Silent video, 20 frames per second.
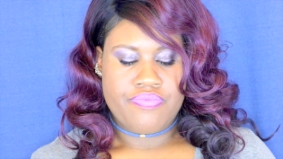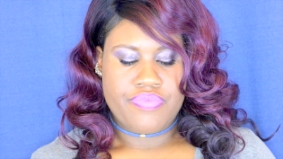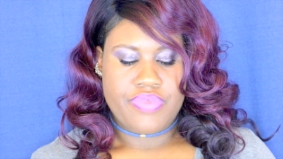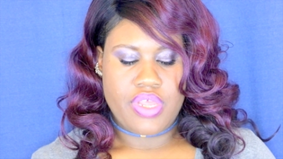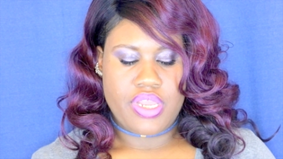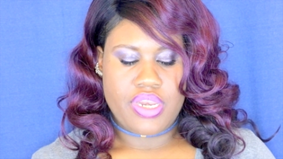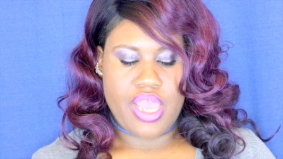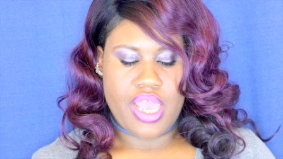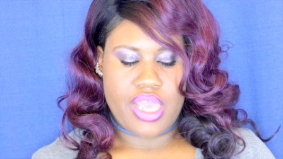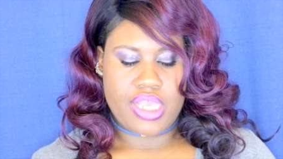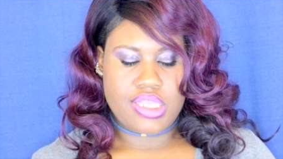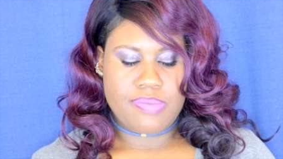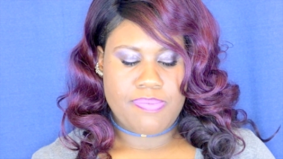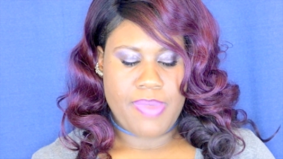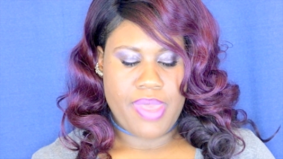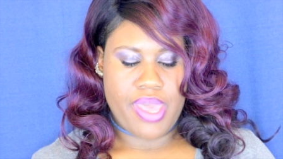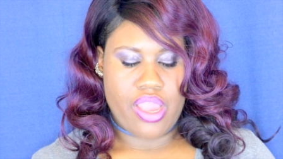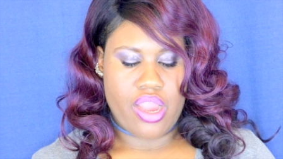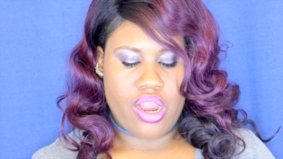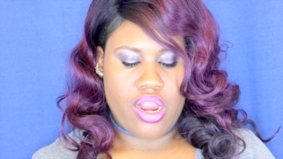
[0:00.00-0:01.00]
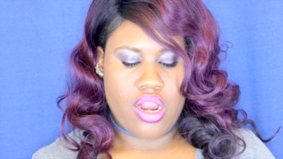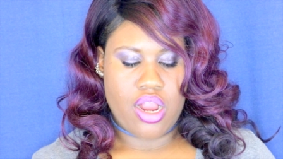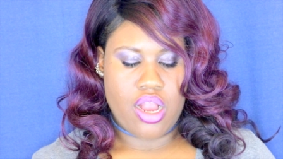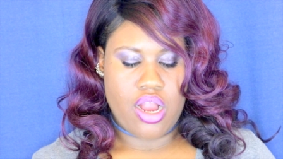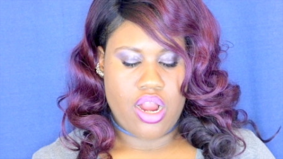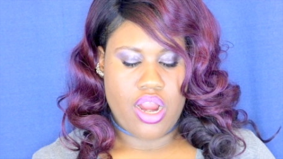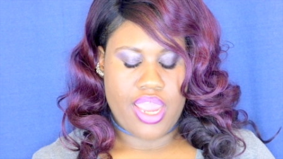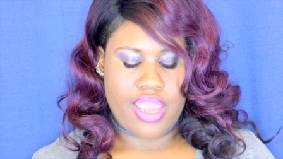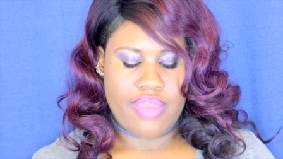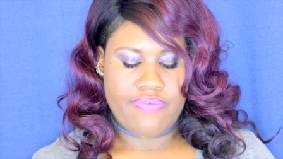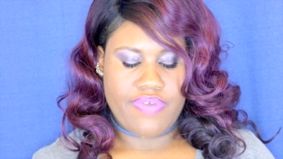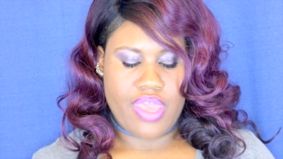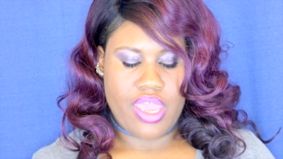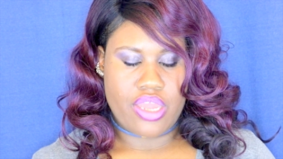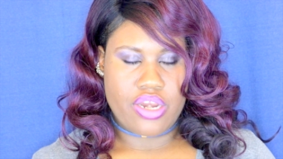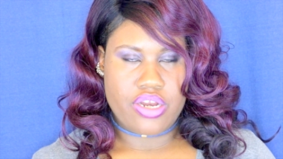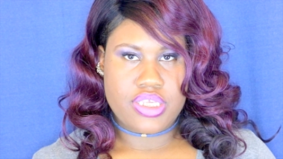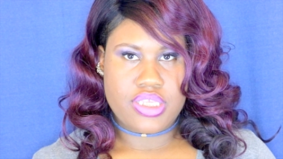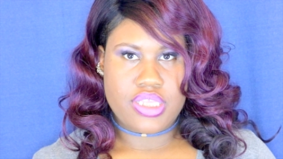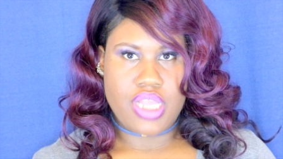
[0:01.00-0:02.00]
The next pair are
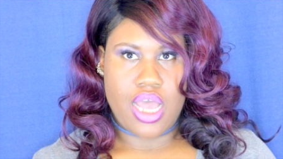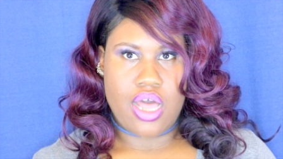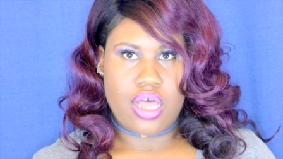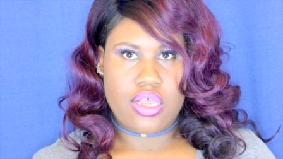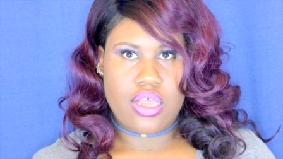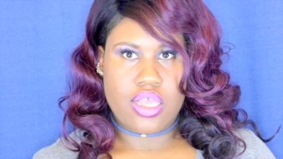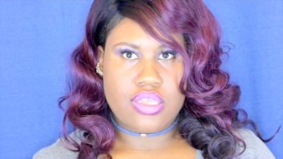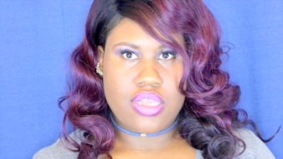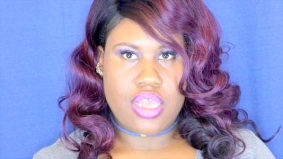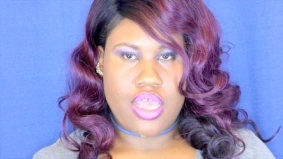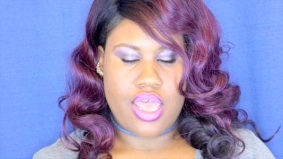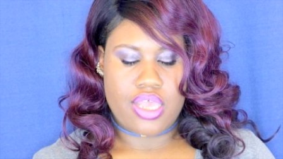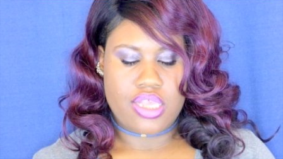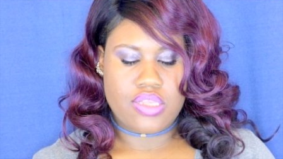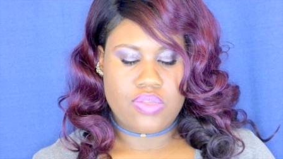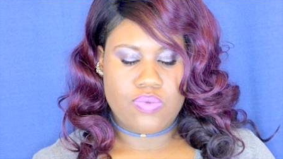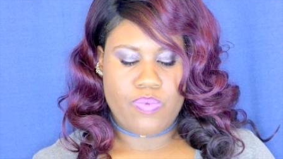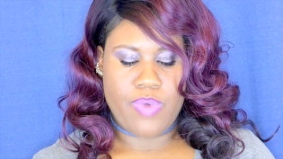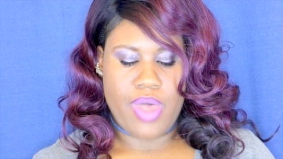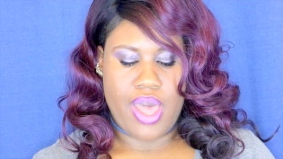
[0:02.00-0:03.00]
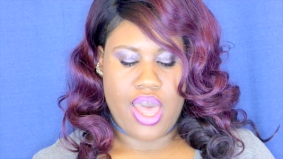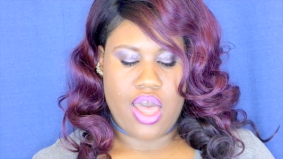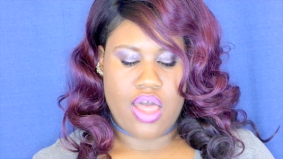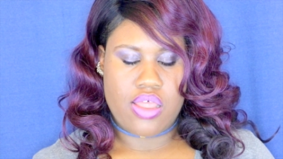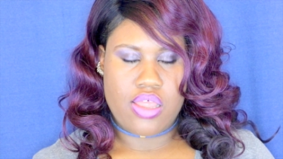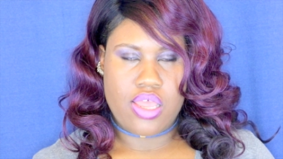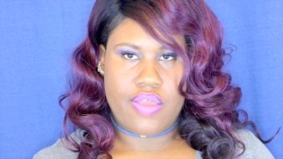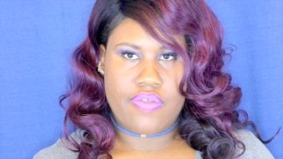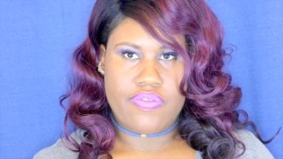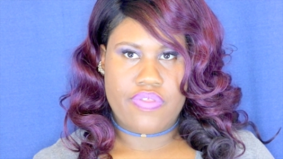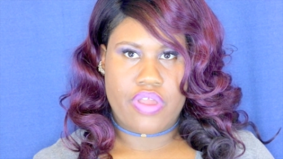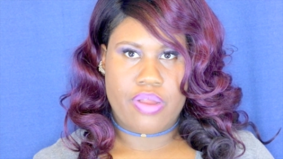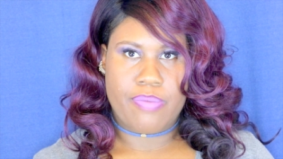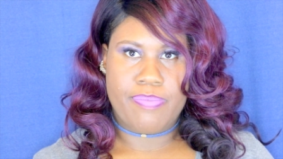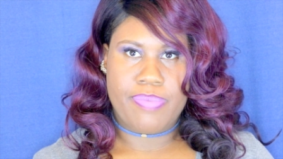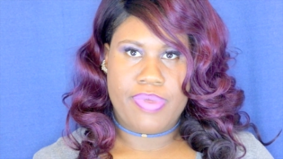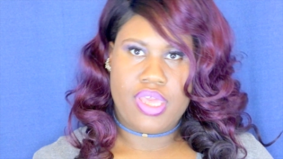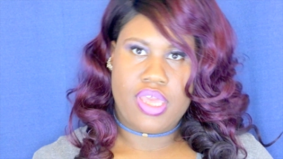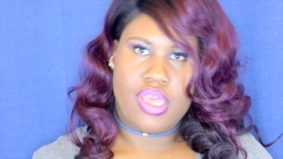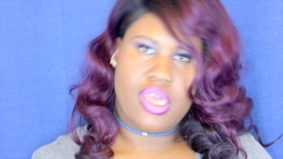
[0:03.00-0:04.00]
aviator style as well and they're
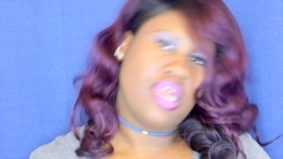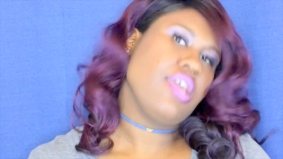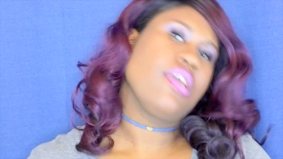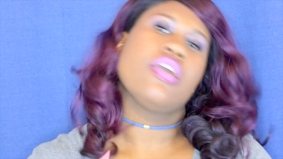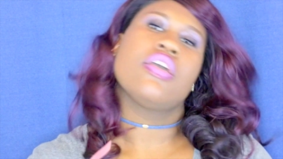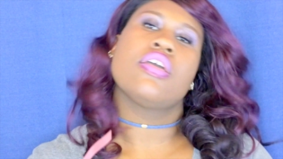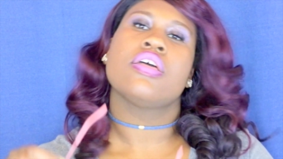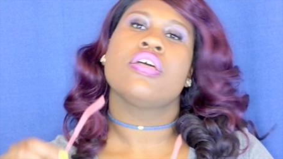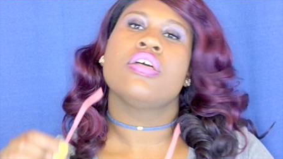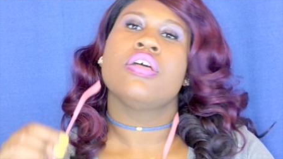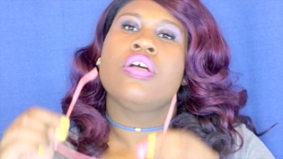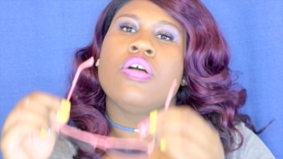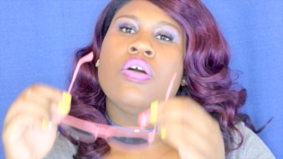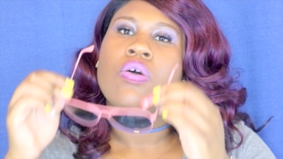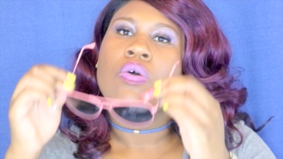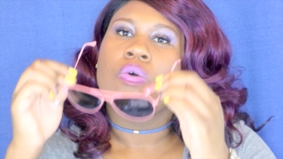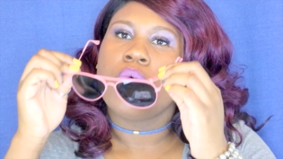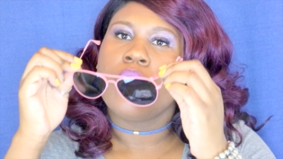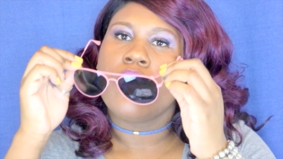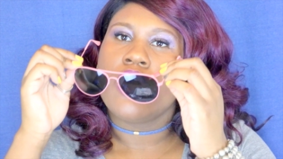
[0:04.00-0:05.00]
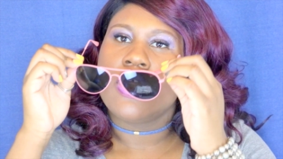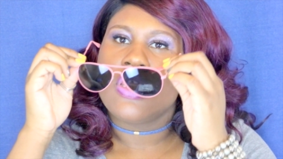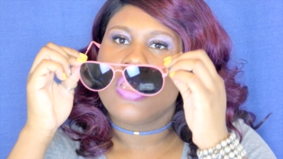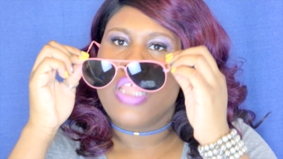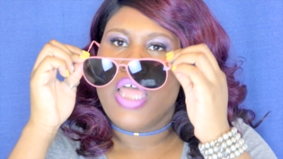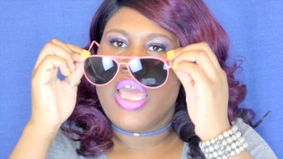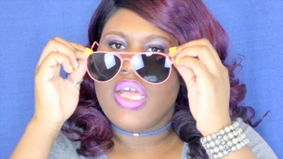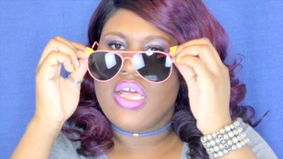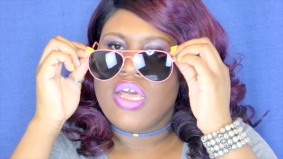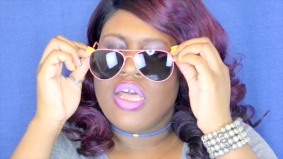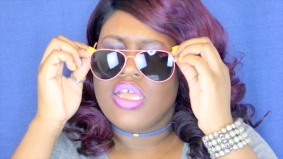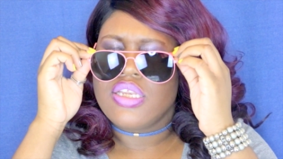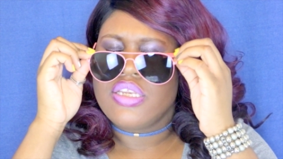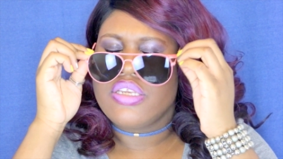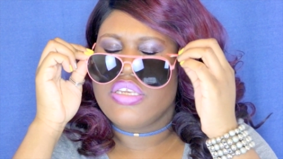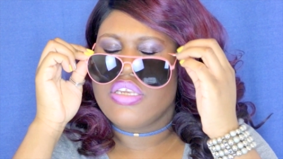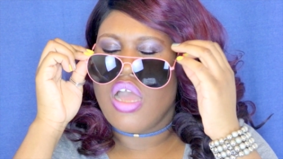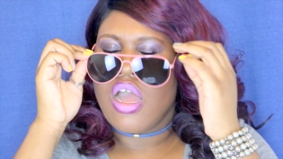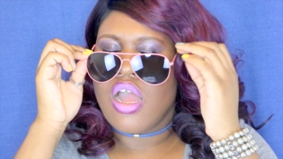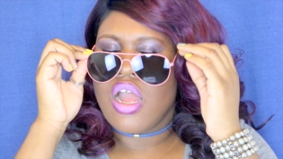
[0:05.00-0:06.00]
pink with like a
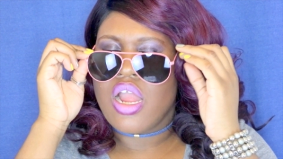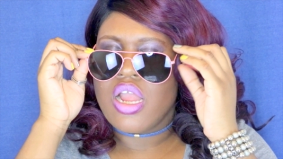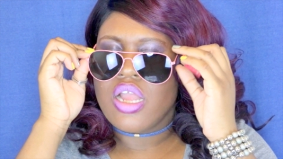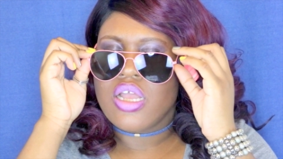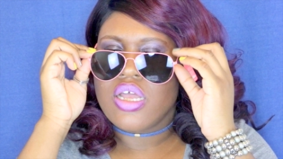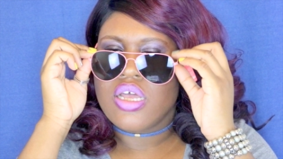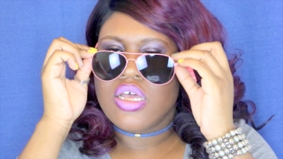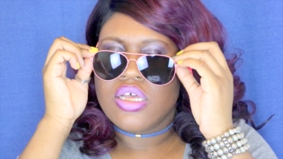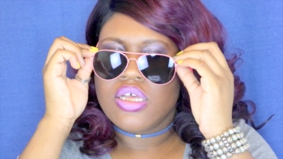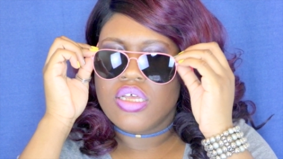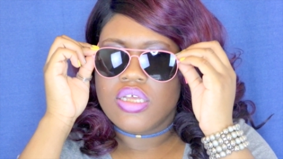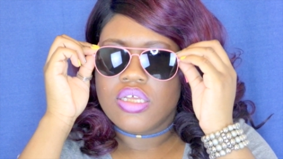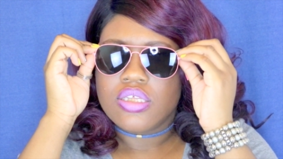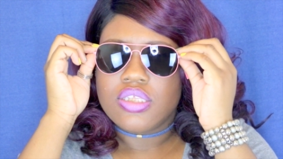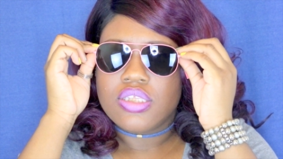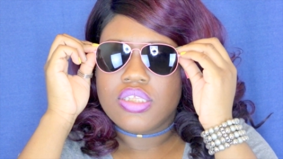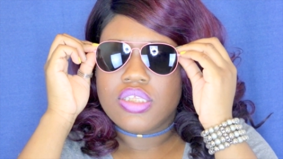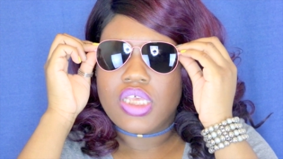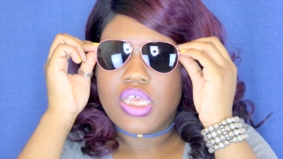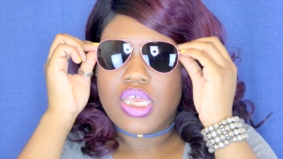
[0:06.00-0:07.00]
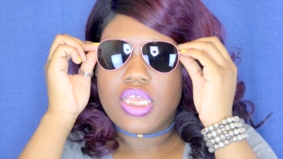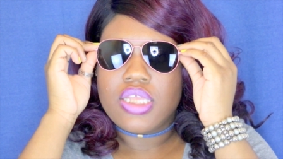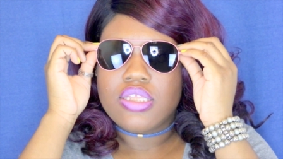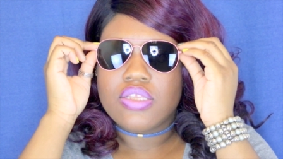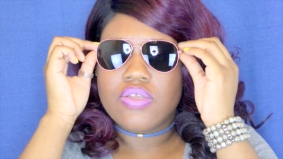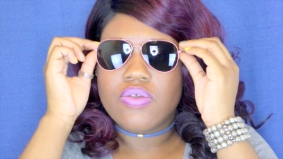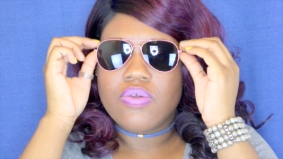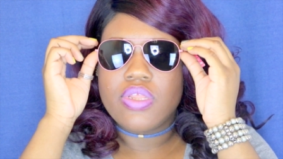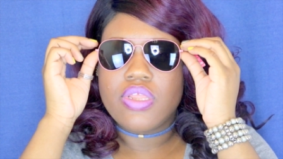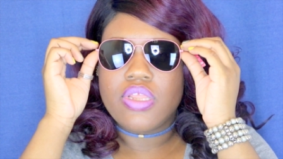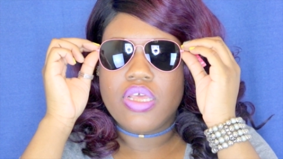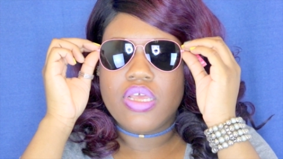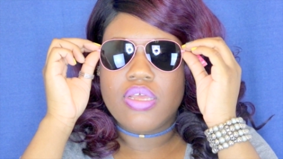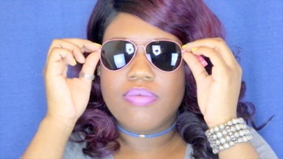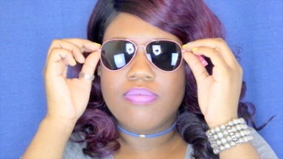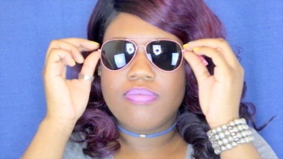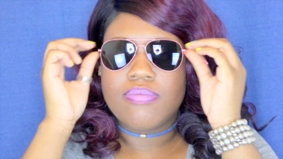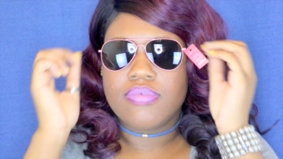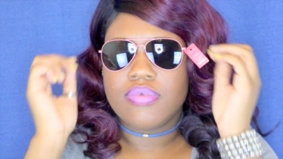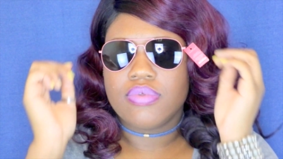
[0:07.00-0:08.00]
dark tint on
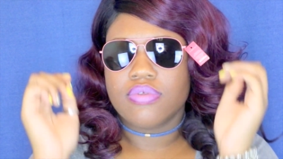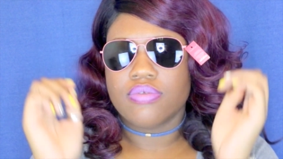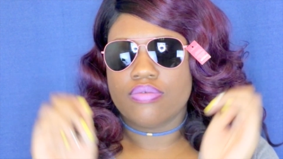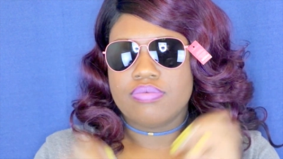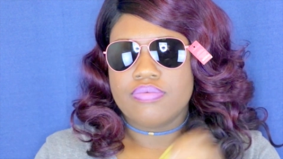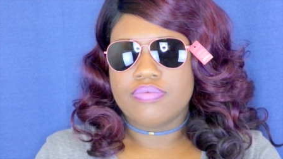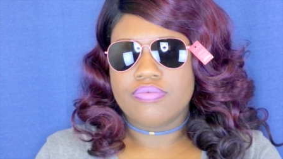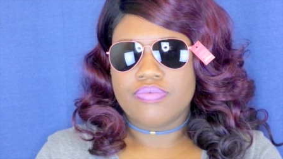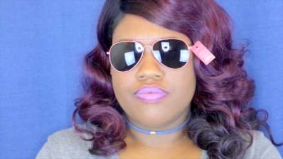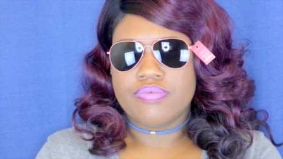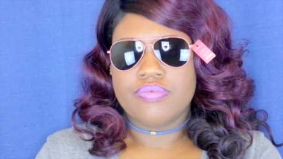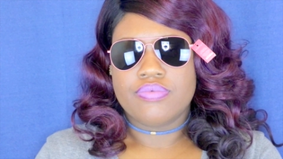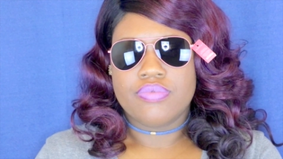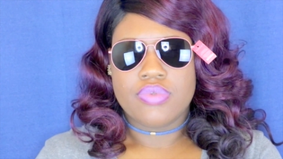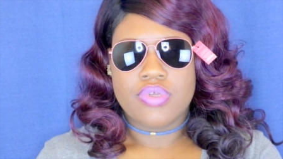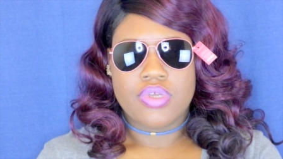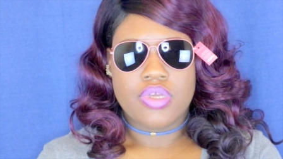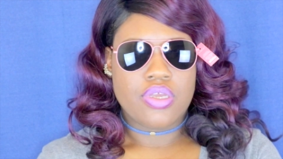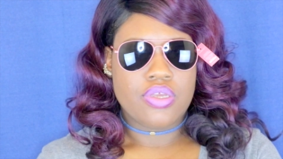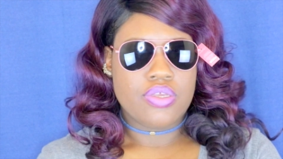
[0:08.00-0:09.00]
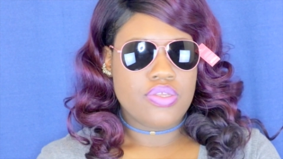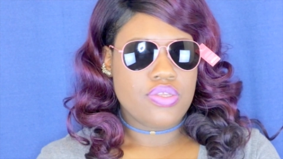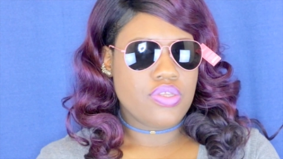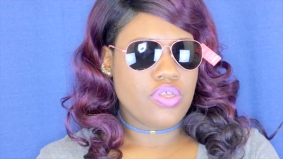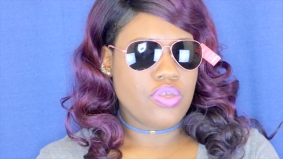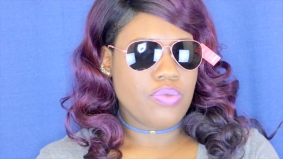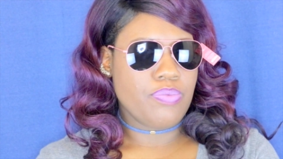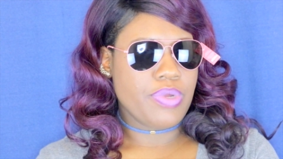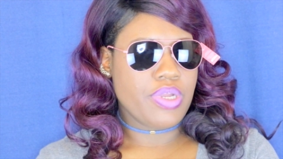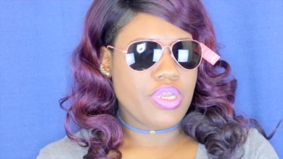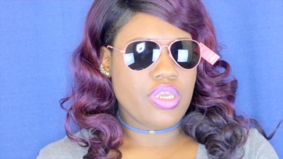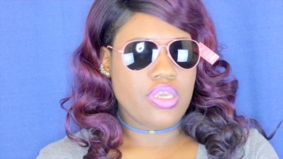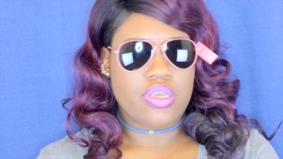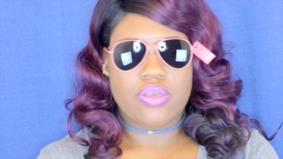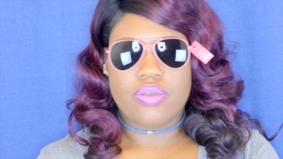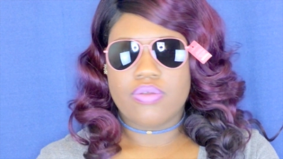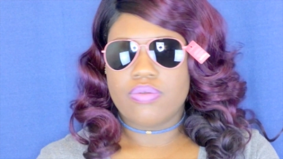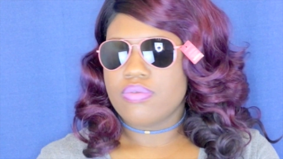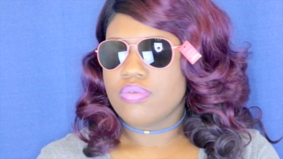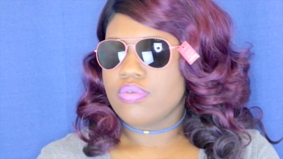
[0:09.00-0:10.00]
them. Super
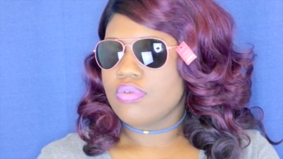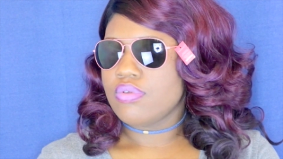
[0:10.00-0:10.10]
cute.